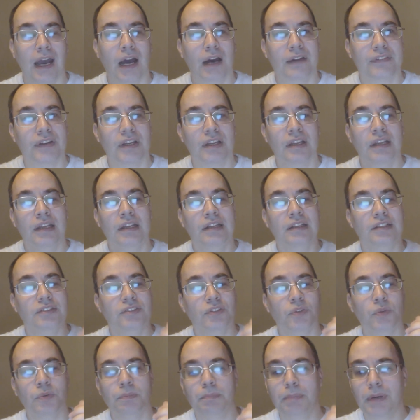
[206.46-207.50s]
However,
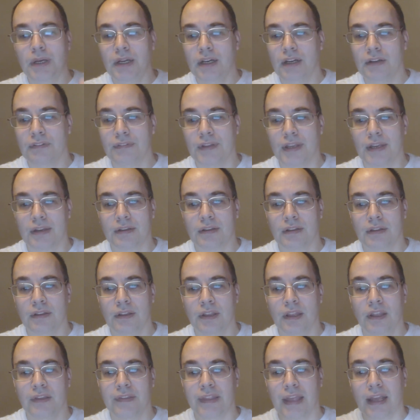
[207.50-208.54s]
it's not perfect.
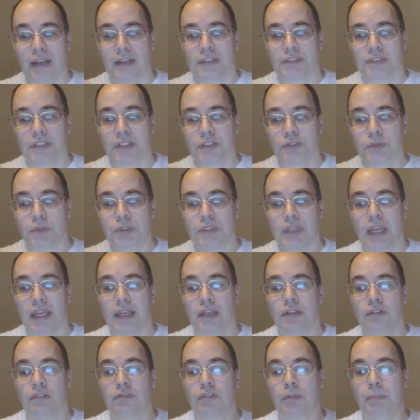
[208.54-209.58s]
HeLa cells were
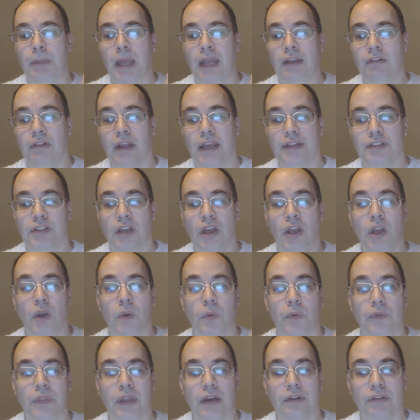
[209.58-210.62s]
taken from Henrietta
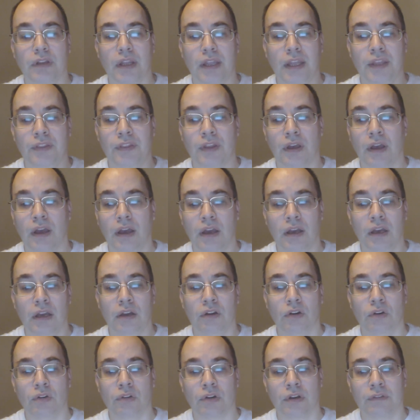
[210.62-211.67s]
without either
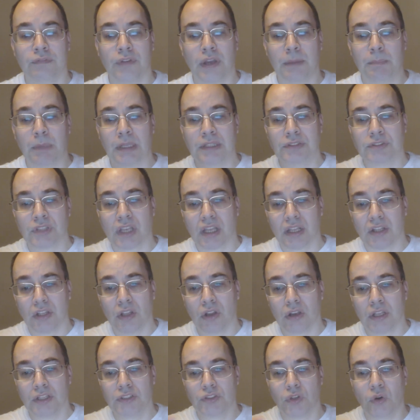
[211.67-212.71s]
her or her family's
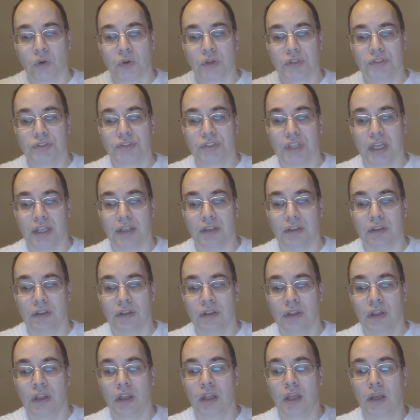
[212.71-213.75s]
knowledge or consent.
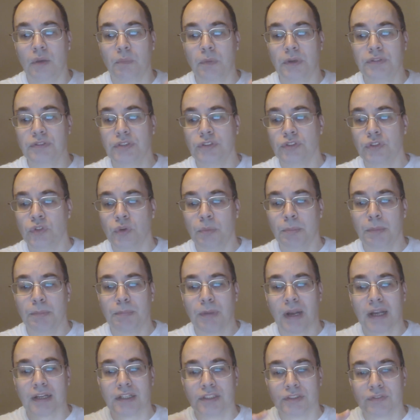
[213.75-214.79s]
Whilst it's
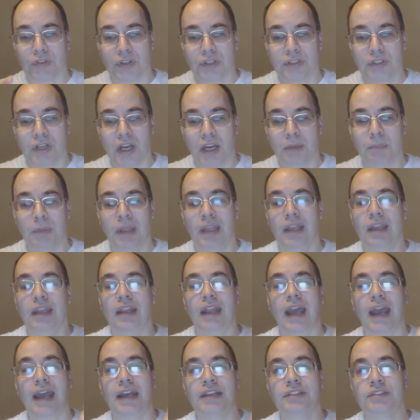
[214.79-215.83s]
normal practice for the time,
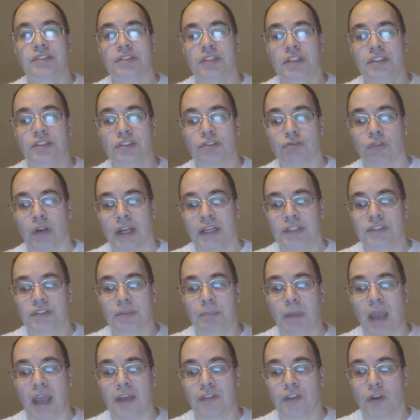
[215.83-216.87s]
has since
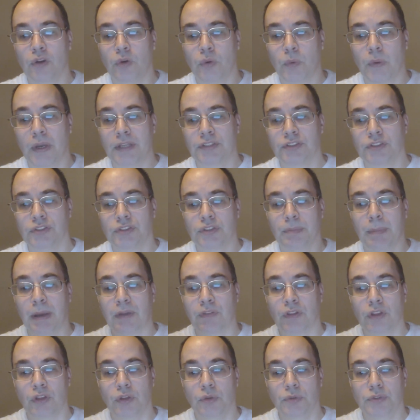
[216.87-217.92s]
raised some ethical questions
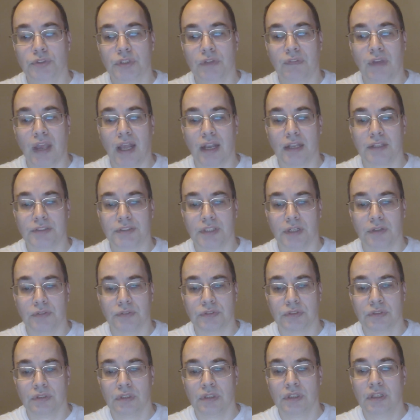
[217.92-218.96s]
about the use of HeLa
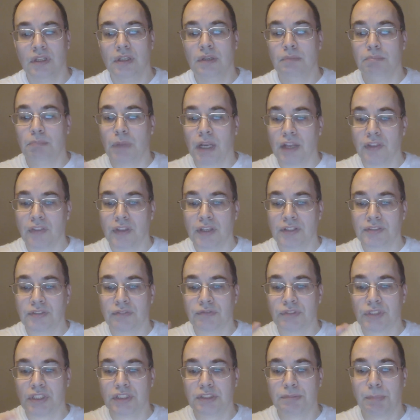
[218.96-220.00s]
cells. Many of
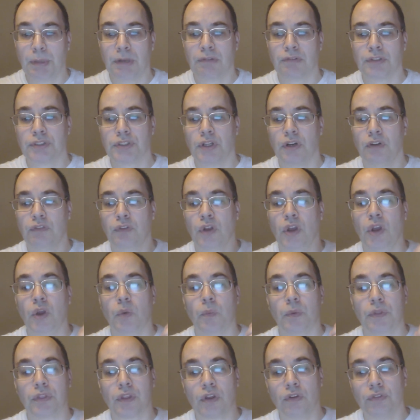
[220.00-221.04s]
these have since been resolved
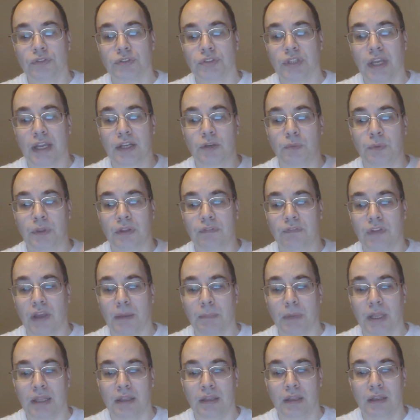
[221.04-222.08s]
with contact with the
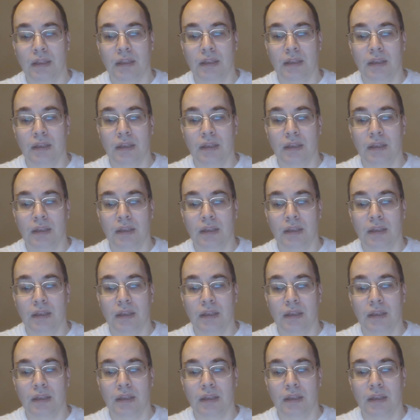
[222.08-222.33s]
family.